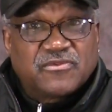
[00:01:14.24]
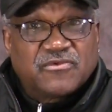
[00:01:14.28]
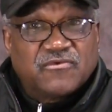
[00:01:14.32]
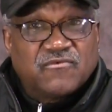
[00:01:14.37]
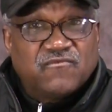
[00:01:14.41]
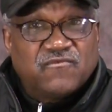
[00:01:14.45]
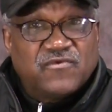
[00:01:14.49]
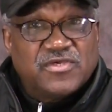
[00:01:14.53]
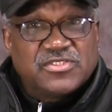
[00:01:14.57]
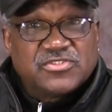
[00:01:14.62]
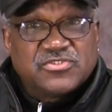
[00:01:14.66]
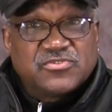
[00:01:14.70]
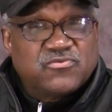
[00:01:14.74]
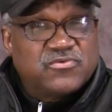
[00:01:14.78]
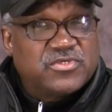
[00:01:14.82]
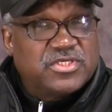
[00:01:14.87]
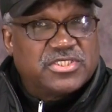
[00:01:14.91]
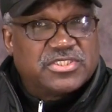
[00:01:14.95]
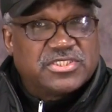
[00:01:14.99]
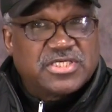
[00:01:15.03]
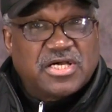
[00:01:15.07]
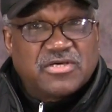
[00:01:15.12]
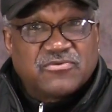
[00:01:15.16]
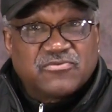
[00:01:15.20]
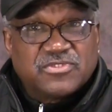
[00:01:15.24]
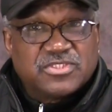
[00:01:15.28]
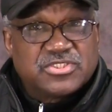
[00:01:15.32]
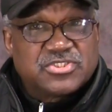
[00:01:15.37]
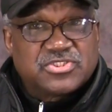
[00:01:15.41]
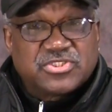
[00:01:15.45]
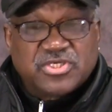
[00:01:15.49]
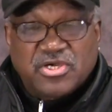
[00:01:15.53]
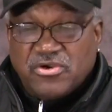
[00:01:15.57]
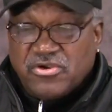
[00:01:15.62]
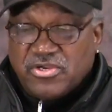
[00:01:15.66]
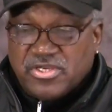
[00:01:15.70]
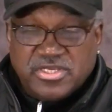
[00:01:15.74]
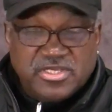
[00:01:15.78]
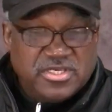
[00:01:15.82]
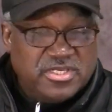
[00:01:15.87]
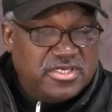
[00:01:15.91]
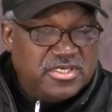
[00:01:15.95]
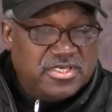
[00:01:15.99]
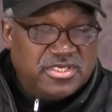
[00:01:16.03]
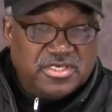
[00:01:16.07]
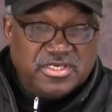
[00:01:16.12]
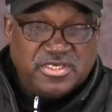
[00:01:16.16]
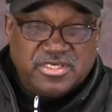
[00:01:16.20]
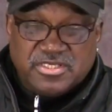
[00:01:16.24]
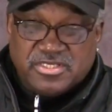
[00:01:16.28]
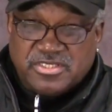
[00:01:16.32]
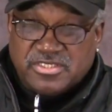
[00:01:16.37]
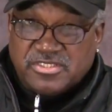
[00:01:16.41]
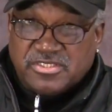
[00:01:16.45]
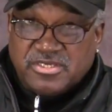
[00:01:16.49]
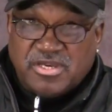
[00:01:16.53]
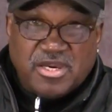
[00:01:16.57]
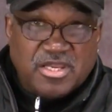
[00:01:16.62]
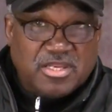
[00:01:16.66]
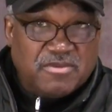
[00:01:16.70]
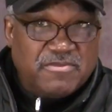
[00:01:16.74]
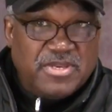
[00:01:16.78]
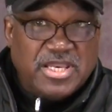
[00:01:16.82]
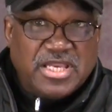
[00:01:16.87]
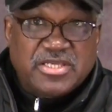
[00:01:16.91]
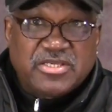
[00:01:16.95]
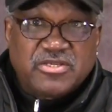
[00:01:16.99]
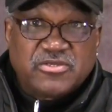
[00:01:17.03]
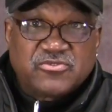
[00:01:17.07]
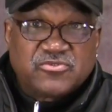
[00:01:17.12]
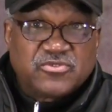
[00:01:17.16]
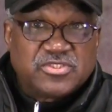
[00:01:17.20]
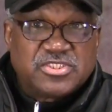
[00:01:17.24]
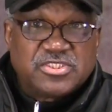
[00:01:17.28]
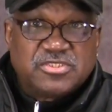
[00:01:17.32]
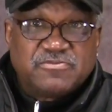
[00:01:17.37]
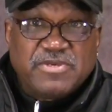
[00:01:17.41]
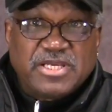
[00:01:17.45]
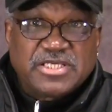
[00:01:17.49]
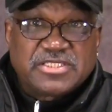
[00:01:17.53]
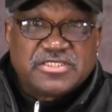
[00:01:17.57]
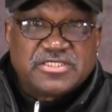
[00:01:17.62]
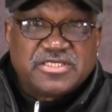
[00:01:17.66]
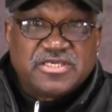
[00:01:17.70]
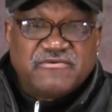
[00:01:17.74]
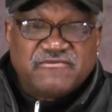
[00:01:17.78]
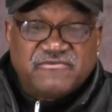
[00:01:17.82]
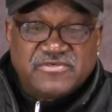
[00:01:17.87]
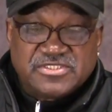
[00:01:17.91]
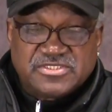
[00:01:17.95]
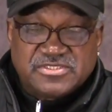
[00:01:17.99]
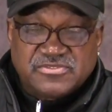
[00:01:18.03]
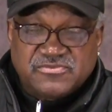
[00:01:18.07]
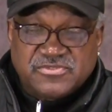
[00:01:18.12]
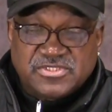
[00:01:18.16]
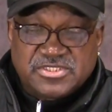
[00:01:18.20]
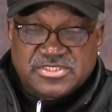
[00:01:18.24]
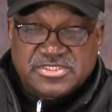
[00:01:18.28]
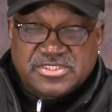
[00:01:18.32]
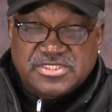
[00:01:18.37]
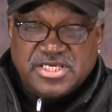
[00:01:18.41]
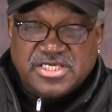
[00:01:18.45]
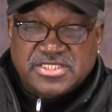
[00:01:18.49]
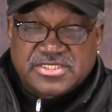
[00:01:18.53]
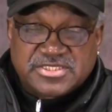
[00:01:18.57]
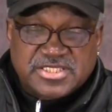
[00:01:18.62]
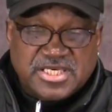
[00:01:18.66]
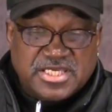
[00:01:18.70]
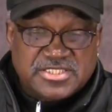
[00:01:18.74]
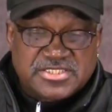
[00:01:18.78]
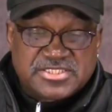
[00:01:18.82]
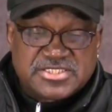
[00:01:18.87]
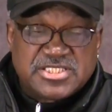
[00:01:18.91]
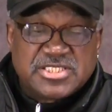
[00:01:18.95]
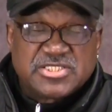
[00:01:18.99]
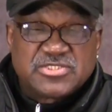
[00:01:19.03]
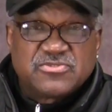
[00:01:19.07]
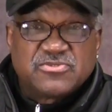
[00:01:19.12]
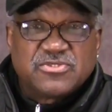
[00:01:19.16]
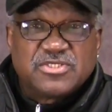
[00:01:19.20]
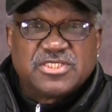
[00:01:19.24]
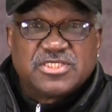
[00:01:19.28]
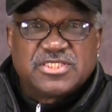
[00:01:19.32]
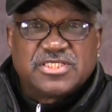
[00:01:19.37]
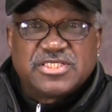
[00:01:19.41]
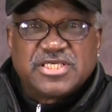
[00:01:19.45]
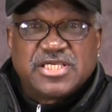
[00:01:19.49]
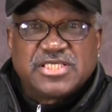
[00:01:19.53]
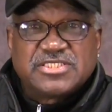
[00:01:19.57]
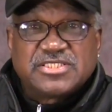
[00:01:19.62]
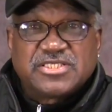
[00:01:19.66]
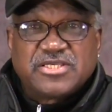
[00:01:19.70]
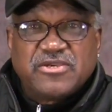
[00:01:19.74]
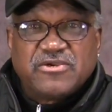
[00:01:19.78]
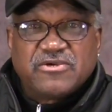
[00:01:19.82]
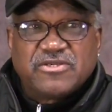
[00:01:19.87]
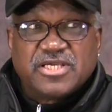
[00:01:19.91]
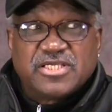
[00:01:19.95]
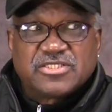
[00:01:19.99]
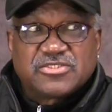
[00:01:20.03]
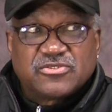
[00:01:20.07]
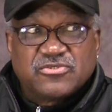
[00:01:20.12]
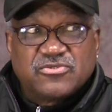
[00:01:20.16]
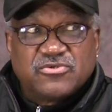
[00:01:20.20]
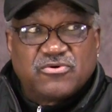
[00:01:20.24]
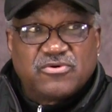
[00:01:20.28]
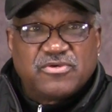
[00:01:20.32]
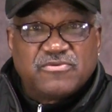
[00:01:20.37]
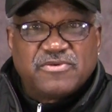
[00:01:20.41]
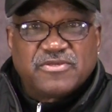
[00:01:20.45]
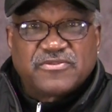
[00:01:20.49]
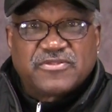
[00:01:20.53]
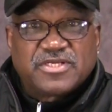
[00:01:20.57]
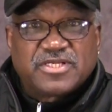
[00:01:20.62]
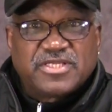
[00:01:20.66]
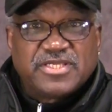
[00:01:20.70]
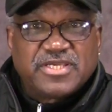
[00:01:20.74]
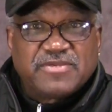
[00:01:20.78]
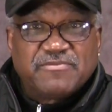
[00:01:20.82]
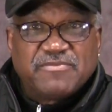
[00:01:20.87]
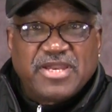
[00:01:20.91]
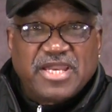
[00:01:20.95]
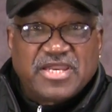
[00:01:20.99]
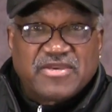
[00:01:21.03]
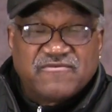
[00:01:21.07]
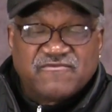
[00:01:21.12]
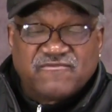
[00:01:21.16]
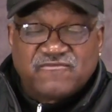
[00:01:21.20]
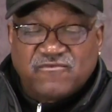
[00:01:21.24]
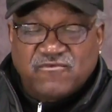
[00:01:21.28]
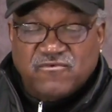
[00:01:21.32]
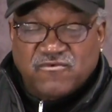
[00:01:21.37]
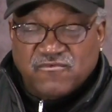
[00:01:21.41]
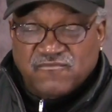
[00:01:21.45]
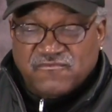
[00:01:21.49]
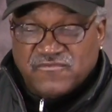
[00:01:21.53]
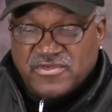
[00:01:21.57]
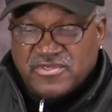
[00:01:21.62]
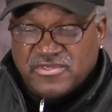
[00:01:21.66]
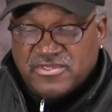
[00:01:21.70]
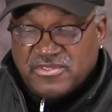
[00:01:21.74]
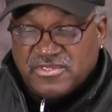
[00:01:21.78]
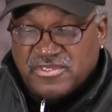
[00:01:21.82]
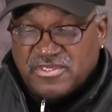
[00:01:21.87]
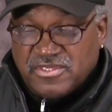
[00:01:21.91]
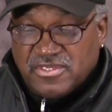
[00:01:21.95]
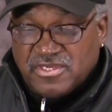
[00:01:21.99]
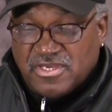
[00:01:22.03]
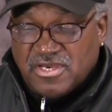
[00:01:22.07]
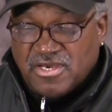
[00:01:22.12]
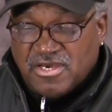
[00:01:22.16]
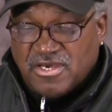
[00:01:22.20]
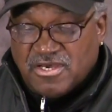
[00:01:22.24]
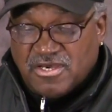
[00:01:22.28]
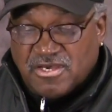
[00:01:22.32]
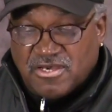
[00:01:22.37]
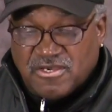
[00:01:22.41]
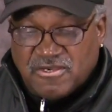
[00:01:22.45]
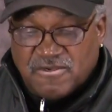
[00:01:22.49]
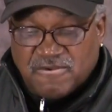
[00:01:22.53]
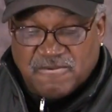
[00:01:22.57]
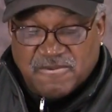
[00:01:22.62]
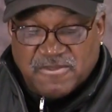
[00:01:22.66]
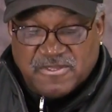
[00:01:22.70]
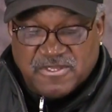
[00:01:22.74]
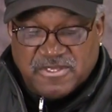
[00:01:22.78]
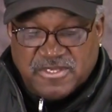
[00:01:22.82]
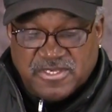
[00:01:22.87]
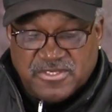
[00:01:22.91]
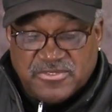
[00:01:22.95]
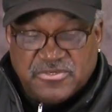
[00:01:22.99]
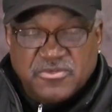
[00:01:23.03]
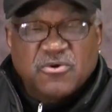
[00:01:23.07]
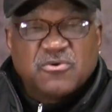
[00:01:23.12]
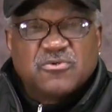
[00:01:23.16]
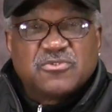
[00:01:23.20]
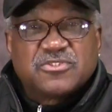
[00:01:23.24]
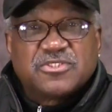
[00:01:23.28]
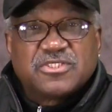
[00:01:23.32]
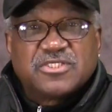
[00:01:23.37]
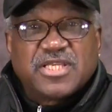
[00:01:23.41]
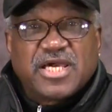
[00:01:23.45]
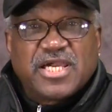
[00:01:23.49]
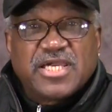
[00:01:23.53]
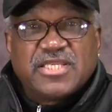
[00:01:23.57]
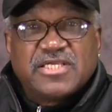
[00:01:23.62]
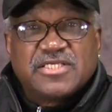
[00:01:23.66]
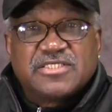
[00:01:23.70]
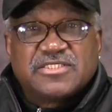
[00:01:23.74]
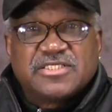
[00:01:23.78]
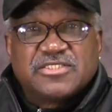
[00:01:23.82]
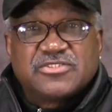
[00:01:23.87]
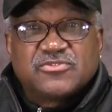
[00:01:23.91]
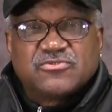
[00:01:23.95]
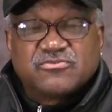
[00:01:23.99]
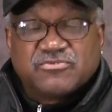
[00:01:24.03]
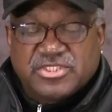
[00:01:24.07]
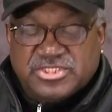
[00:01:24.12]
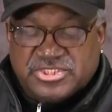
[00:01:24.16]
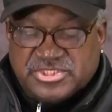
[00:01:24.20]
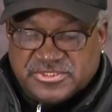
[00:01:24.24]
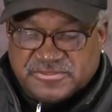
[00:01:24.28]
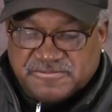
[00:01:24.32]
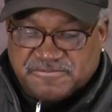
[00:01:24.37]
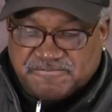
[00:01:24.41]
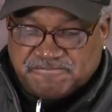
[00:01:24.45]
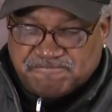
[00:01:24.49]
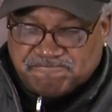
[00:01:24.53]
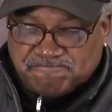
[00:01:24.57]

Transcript: vision when it's dark, and it automatically switches back to day vision when it's not. It's got a sensor and it takes care of that, so you don't even have to click back and forth. It knows the lighting situation.